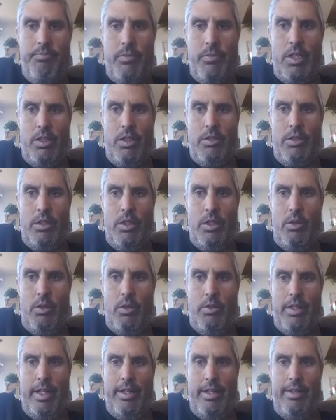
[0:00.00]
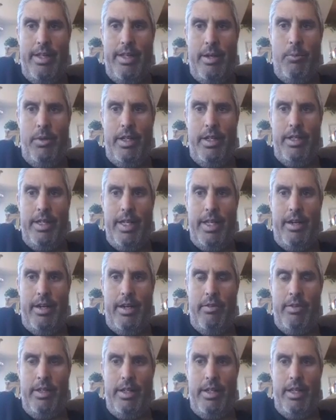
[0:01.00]
So they went
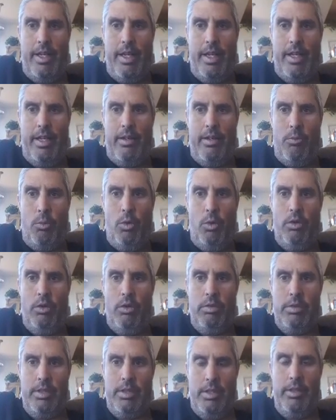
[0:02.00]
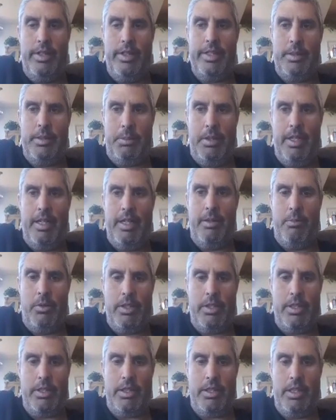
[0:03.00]
down, and we'll still get to play them,
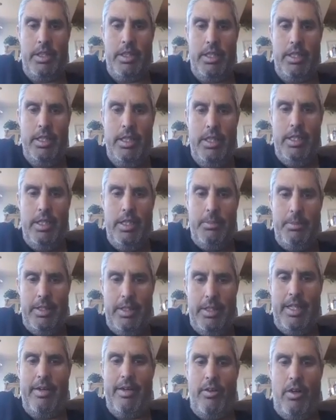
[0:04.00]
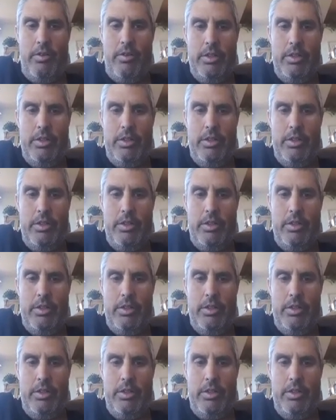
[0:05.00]
which is good. But they've always